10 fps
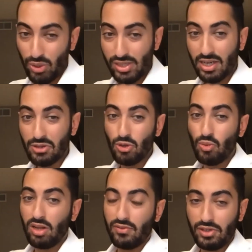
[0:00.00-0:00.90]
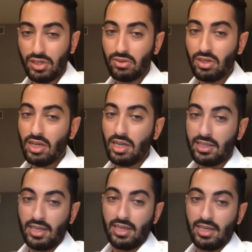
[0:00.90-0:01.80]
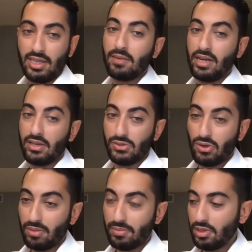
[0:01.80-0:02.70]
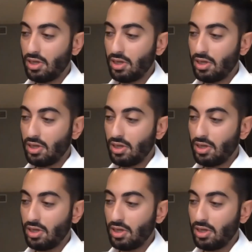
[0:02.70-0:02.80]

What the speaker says: it's going to do well for you, then set up an S Corp.